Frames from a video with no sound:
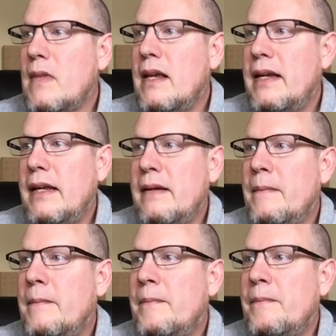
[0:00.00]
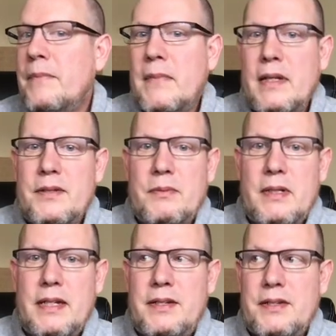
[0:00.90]
Again, it's
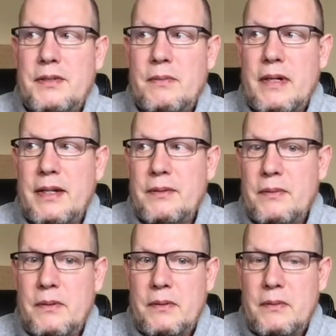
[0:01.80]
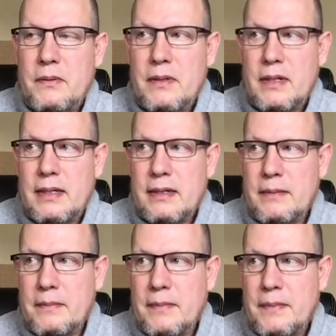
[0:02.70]
really just running through
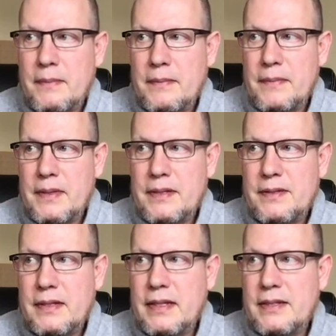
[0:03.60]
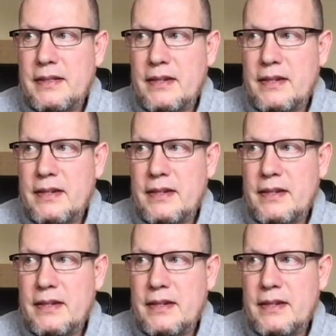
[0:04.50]
these set